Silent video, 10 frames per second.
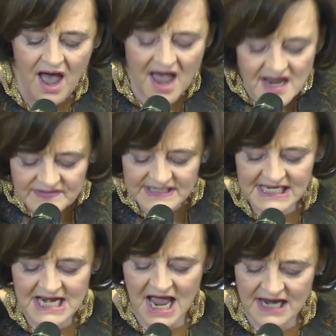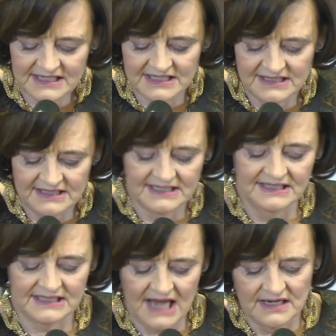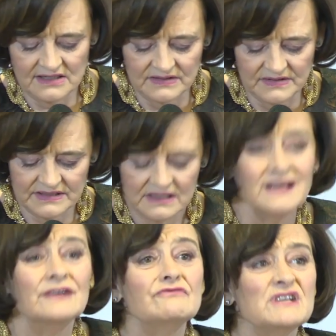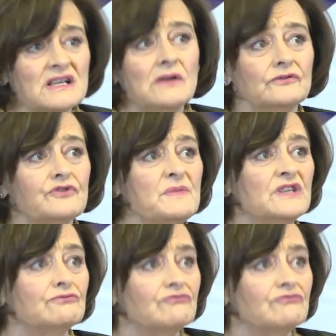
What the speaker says: I have seen accidents and scandals result from this